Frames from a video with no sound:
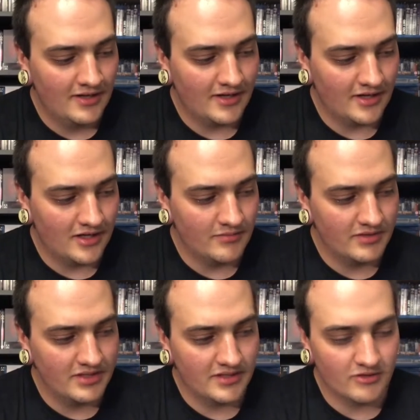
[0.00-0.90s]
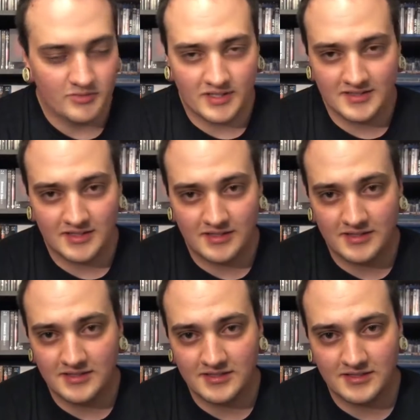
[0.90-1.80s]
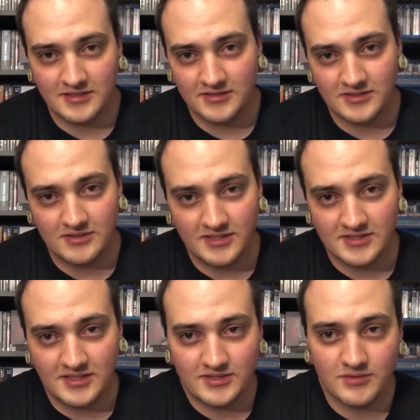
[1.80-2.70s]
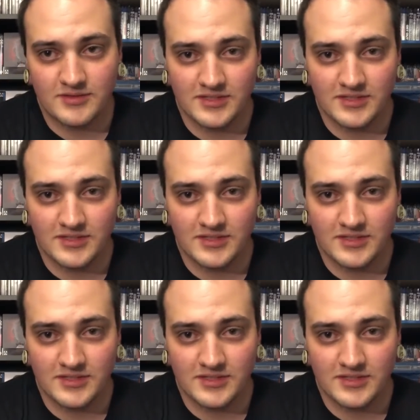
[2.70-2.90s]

and I hope you guys like this, and I'll see you guys in the next one.